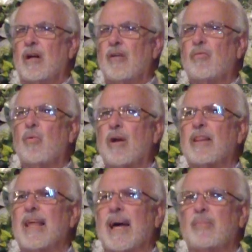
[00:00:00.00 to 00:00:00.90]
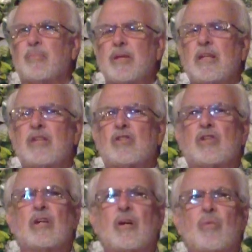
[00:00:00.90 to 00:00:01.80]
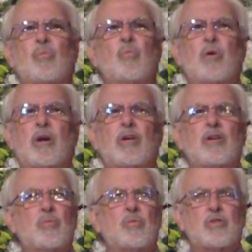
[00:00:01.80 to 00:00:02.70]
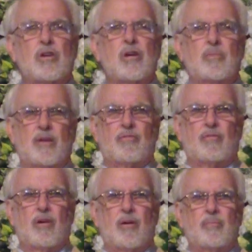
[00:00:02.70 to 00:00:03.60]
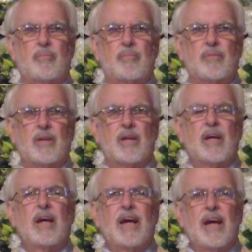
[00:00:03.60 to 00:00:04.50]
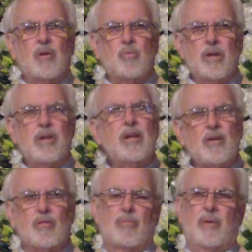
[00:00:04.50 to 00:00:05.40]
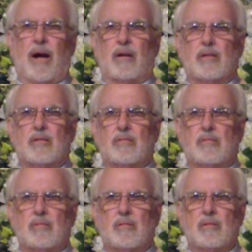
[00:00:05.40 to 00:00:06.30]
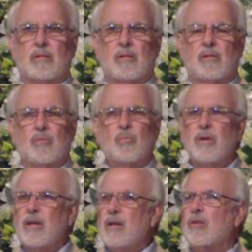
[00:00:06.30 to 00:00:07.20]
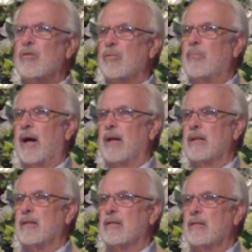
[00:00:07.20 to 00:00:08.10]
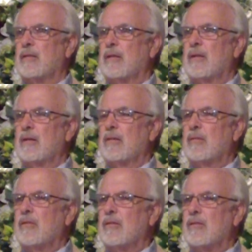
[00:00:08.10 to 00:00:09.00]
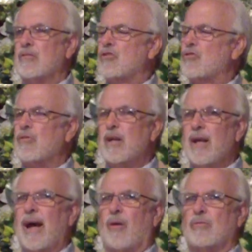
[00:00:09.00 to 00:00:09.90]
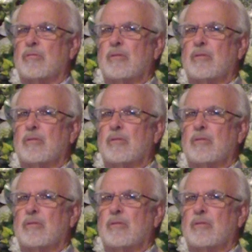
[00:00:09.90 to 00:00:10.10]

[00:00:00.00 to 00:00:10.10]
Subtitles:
of what that peace, where it was coming from. And we hear about it. We hear about it straight out